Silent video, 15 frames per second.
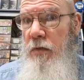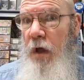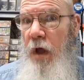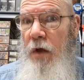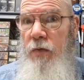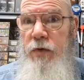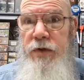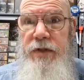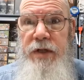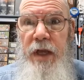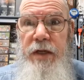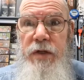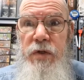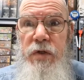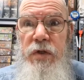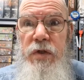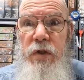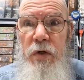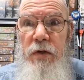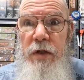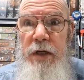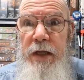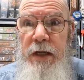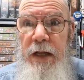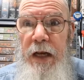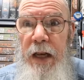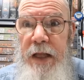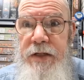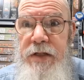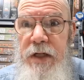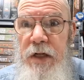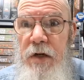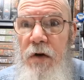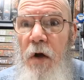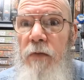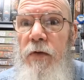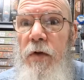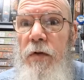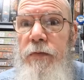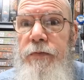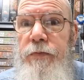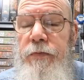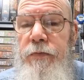I would say, is certainly a classic novel.